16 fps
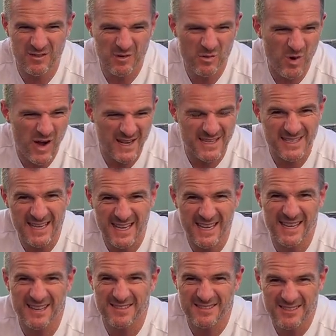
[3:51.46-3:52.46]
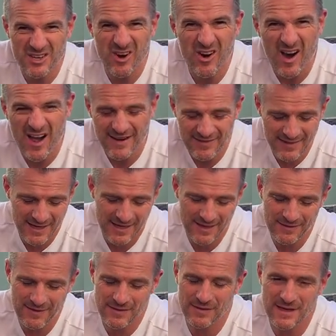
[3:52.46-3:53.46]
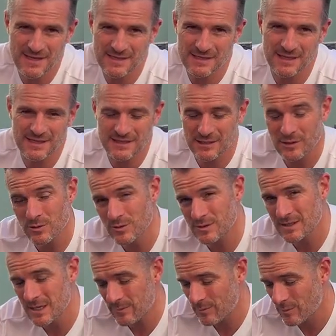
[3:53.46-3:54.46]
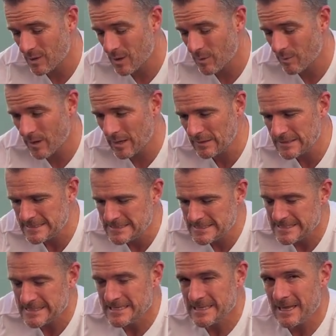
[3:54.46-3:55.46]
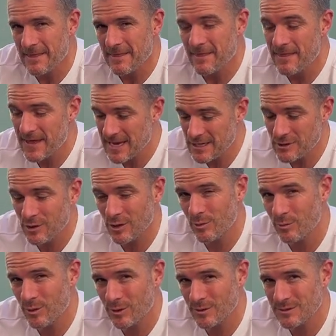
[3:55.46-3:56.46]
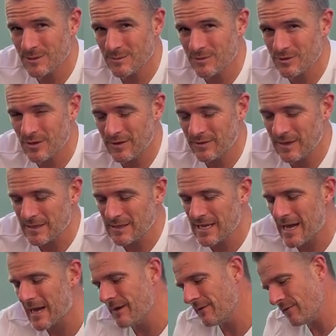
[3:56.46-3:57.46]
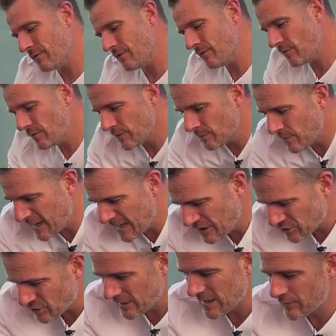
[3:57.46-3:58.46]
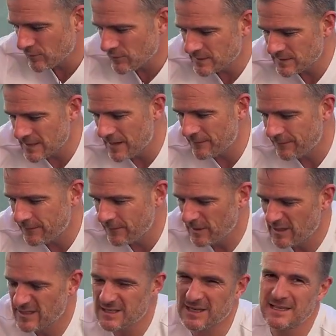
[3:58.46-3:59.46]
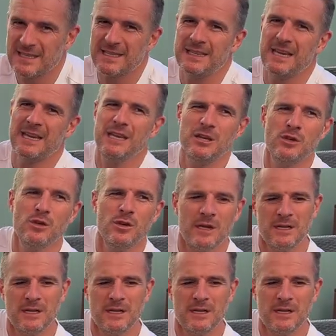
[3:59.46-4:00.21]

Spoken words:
of quite dead and tight in there, then these things loosen up quite well. Then you've got to work on some strengthening. Now, the entry level stuff is just getting you